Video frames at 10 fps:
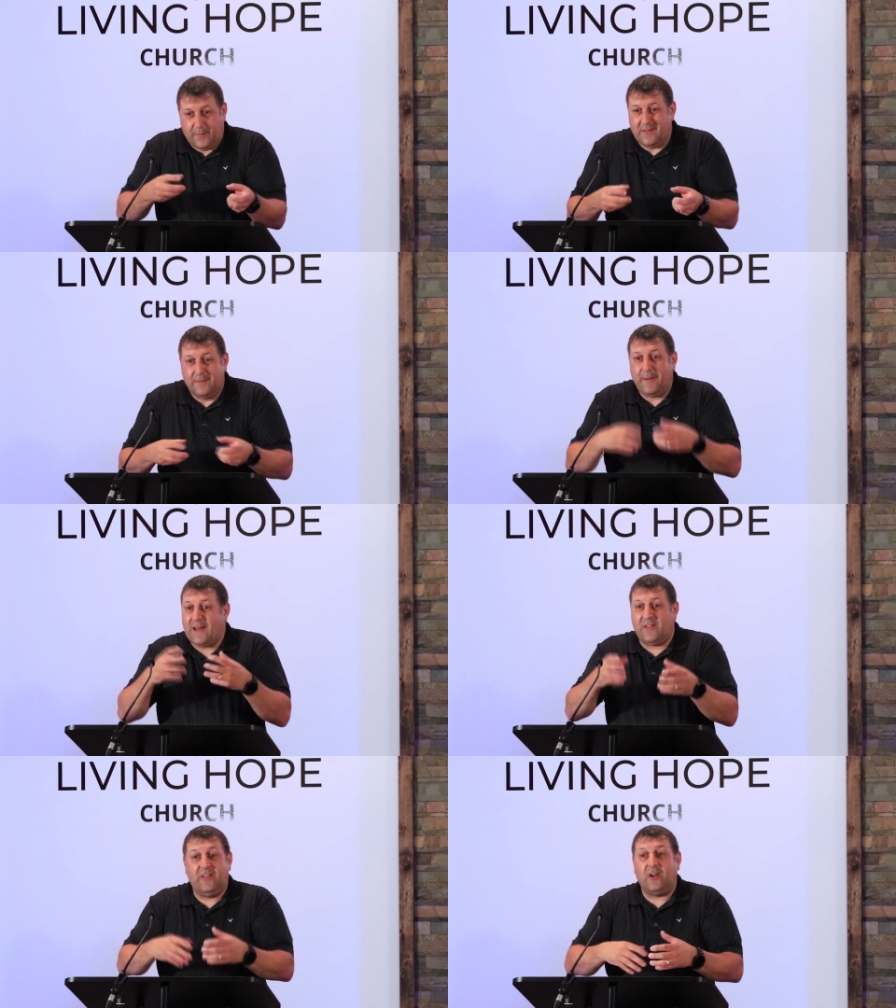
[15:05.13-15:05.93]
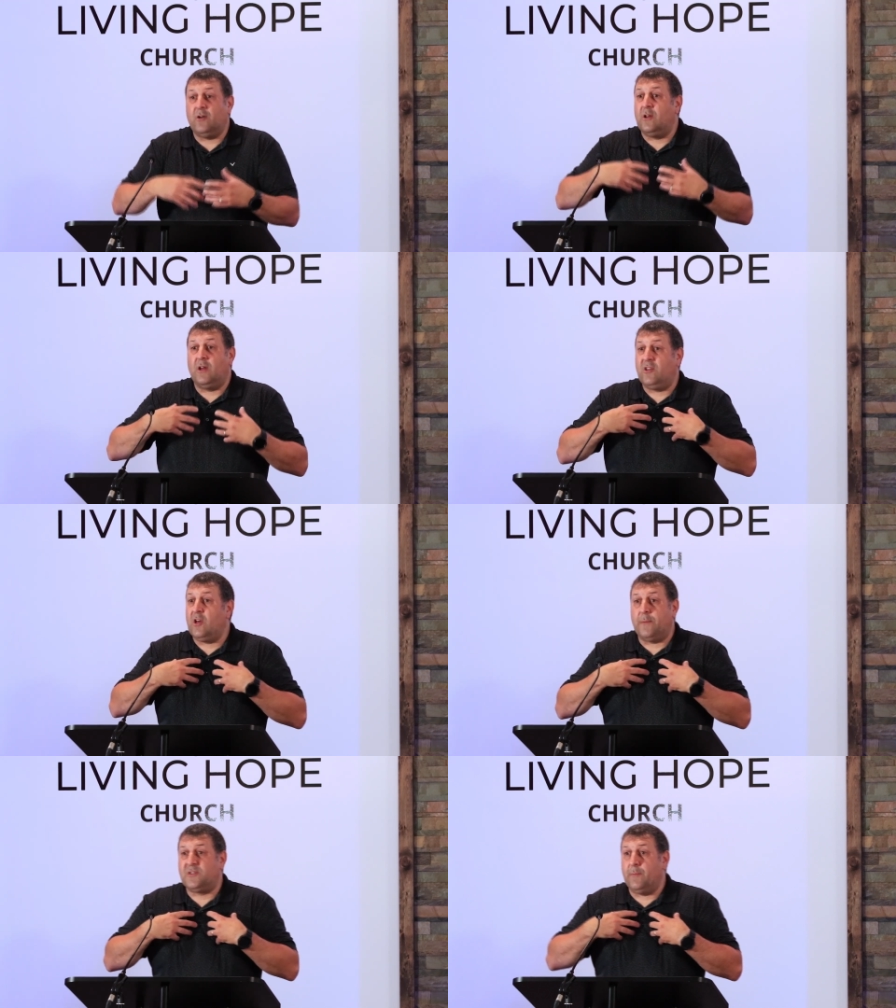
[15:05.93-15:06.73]
but back then they could
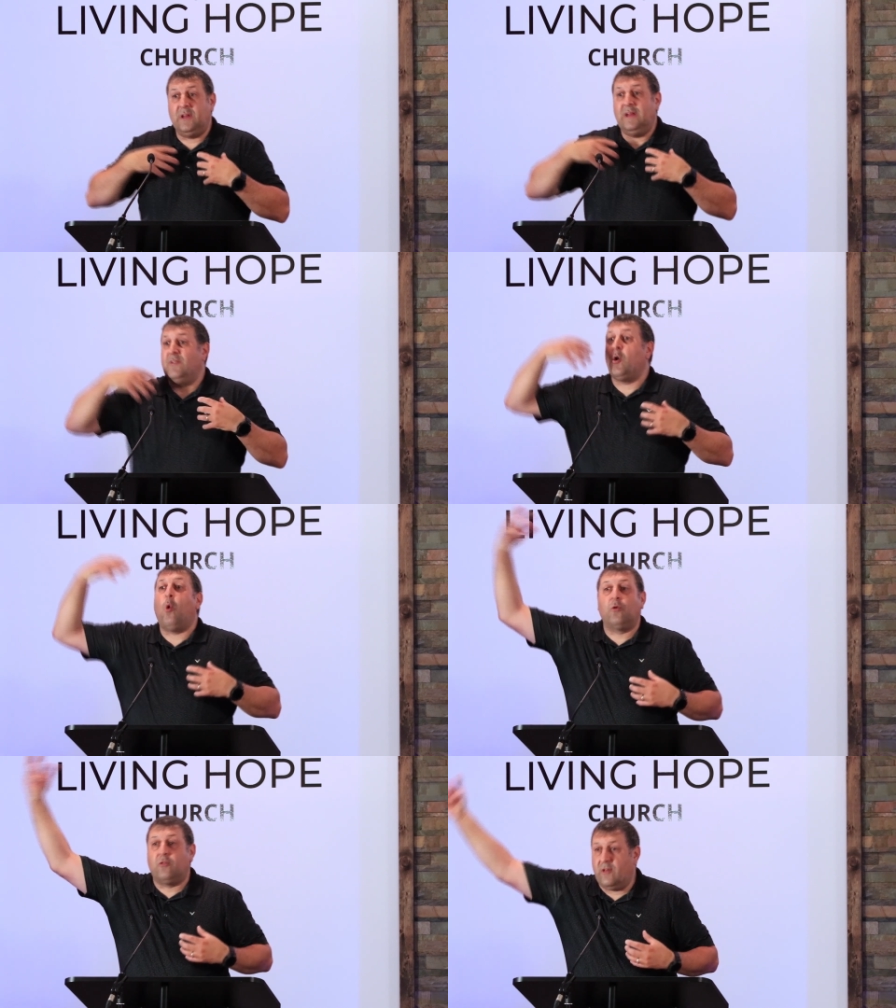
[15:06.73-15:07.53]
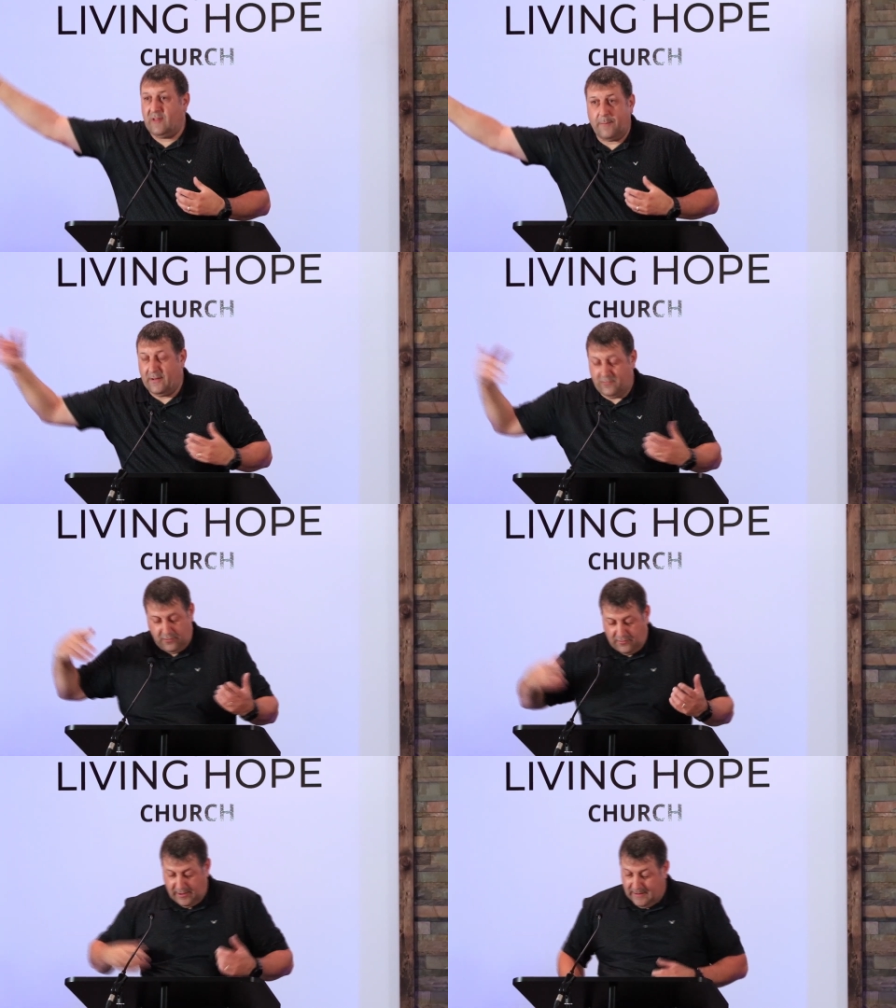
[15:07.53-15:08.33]
adopt somebody even older than them as their
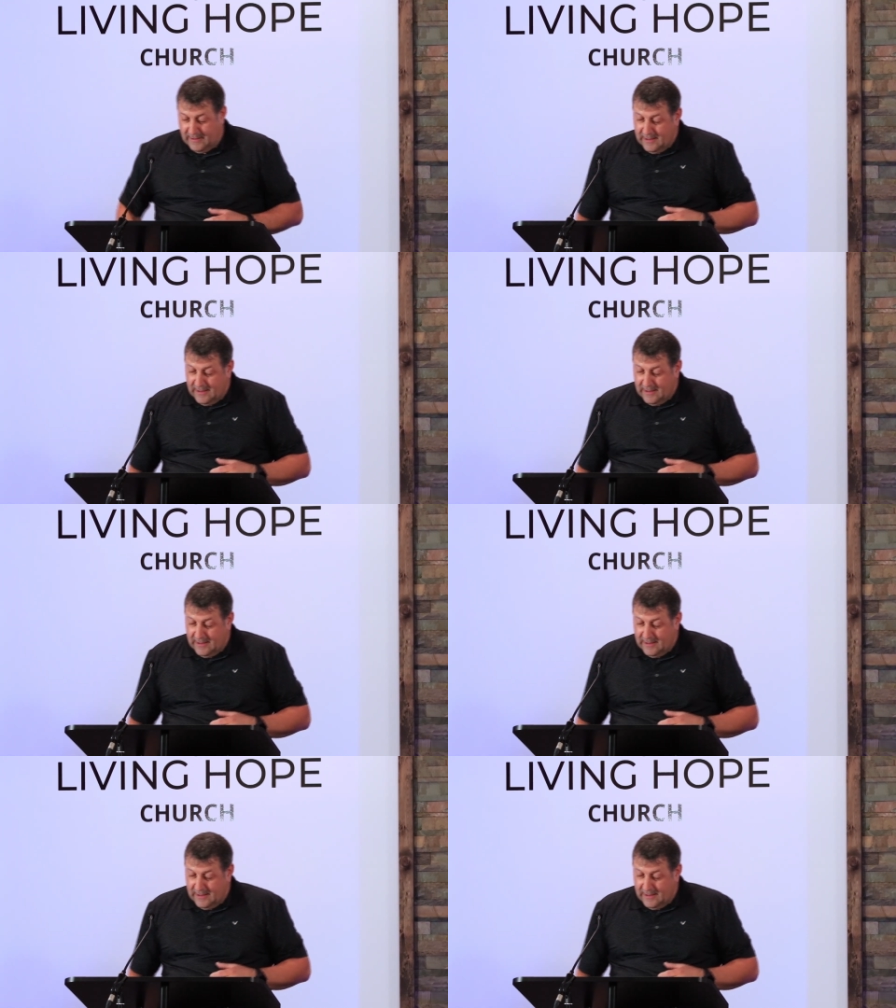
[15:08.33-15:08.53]
son.